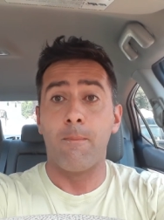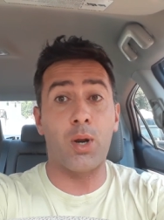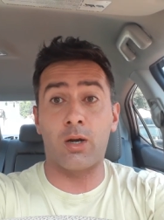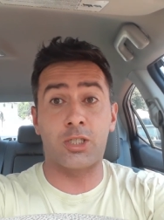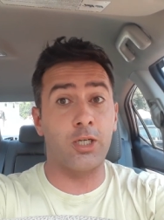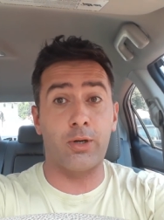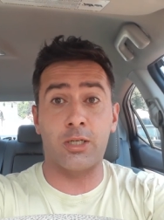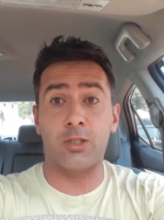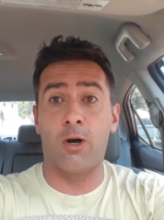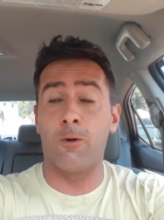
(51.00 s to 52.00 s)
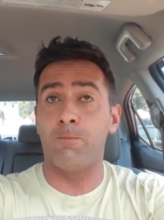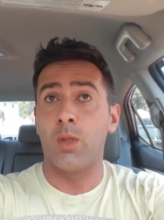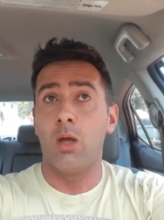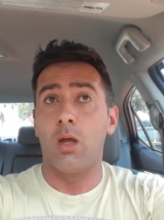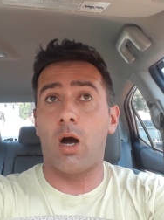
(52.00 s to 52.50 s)
But on a serious note,
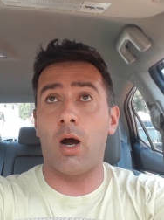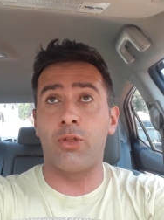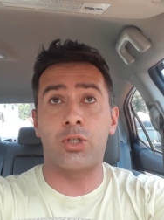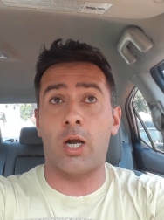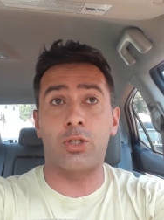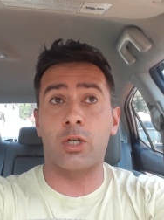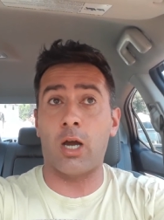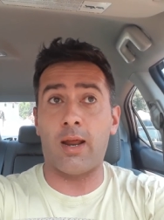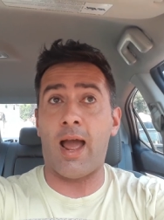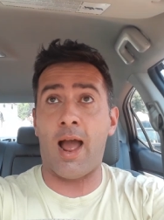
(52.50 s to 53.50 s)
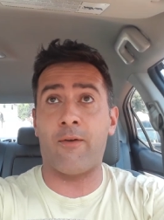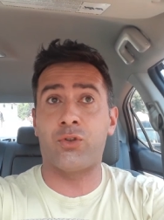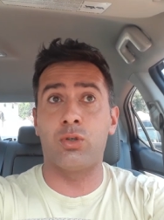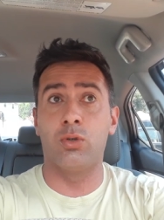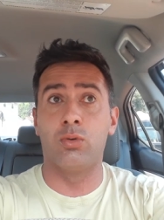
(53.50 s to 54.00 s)
uh, the Giants are going to have
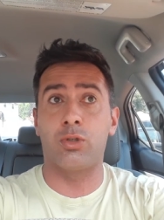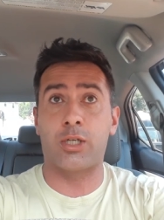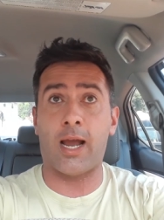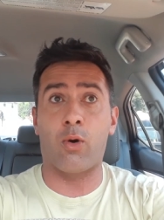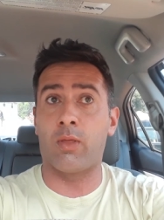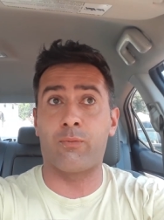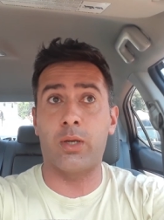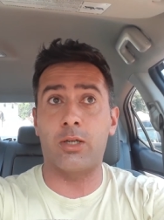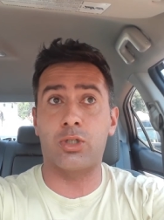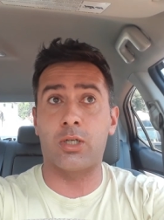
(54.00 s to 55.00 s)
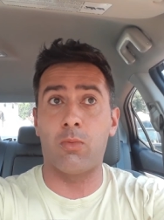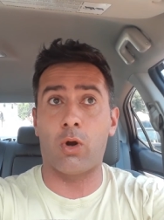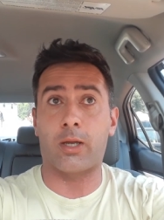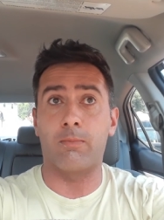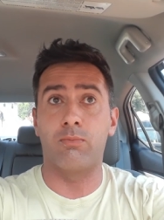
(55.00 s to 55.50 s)
to scour the free agency
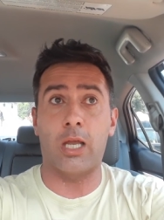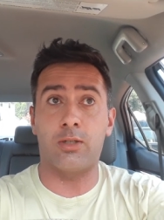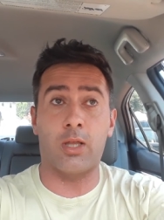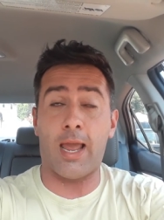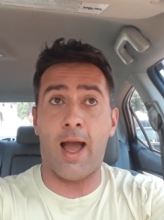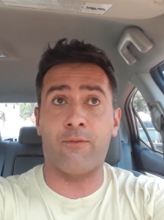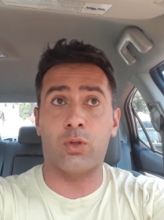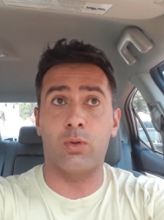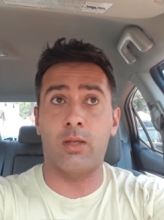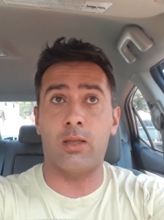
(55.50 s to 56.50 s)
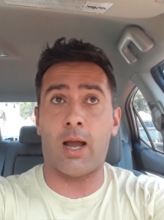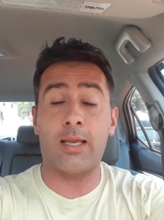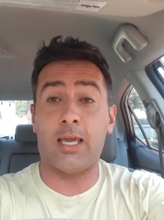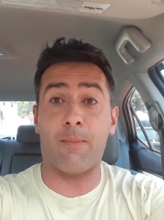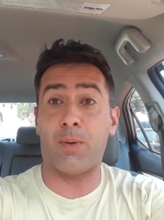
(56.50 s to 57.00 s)
market. They, they have to. I
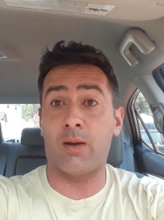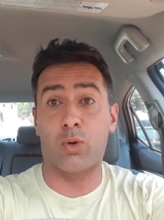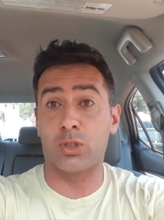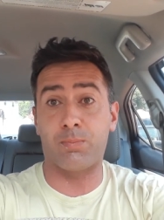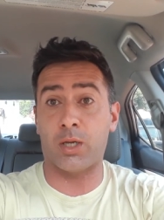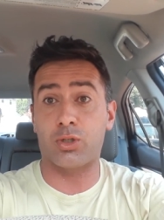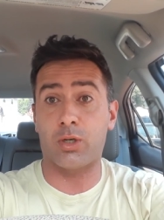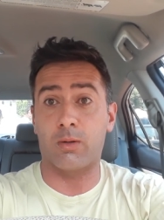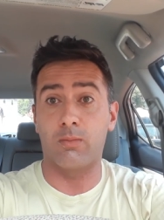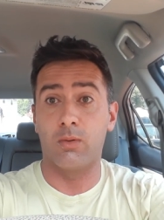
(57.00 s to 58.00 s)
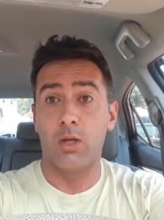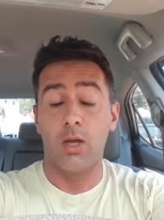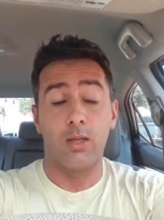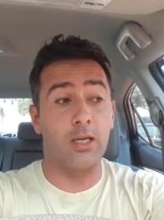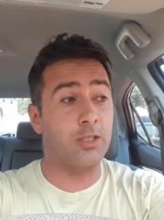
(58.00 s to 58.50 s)
can't paint a rosy picture here.
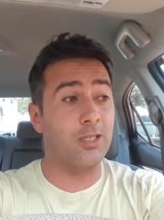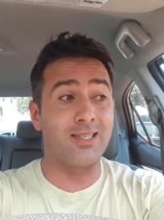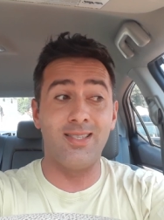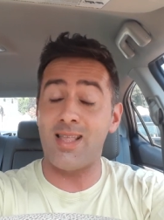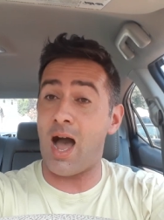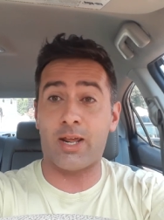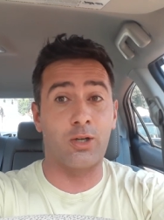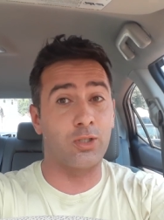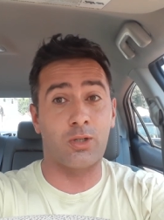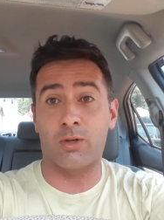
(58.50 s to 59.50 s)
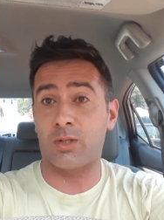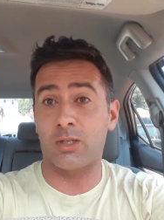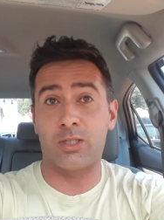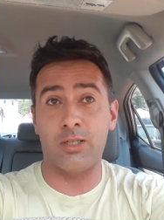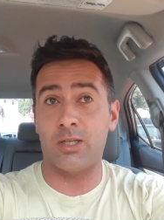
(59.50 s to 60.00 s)
This is not a good start to the
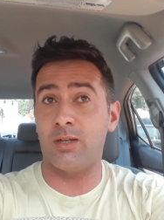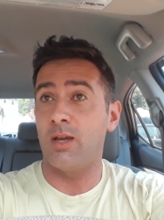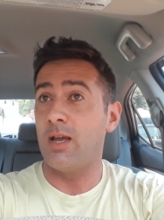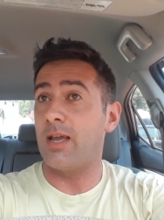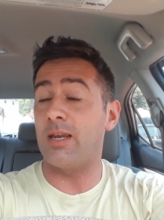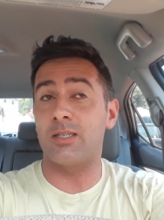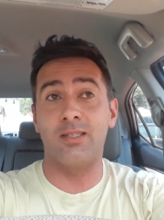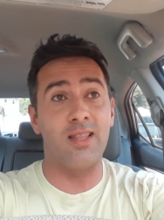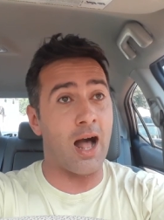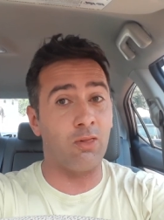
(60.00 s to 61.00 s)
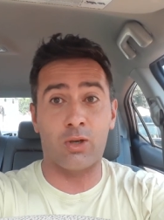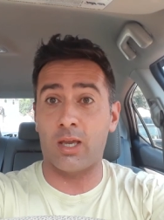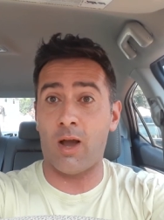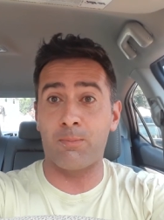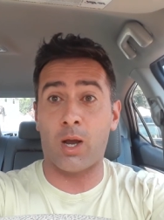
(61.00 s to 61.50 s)
season. It is not
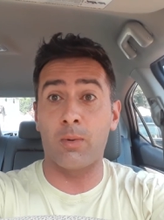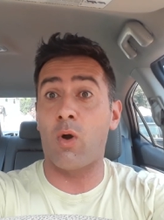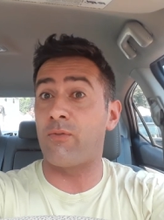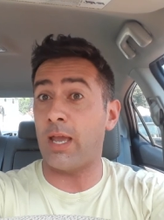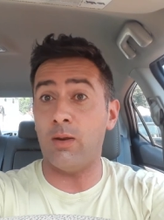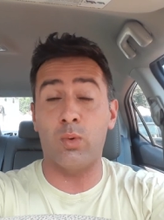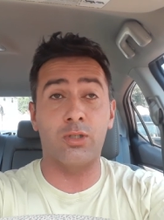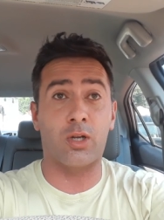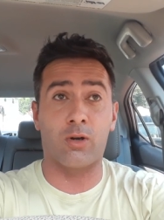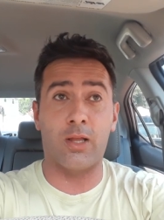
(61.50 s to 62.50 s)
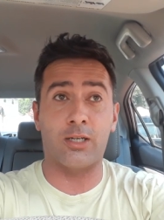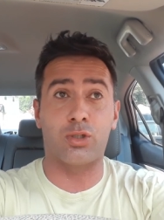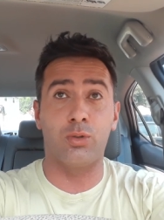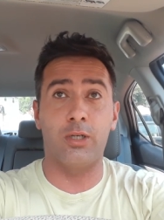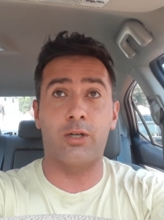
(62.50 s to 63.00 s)
looking up, coming off eight wins in our last
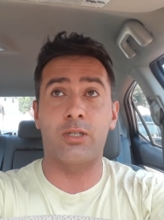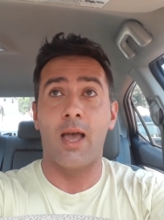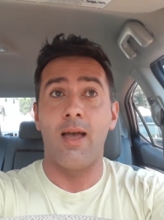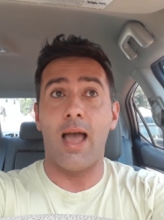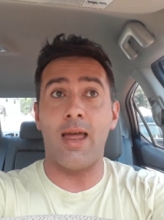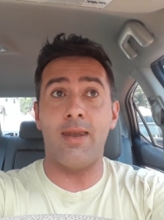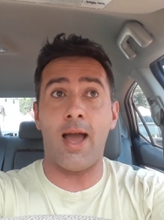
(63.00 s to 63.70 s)
two years. And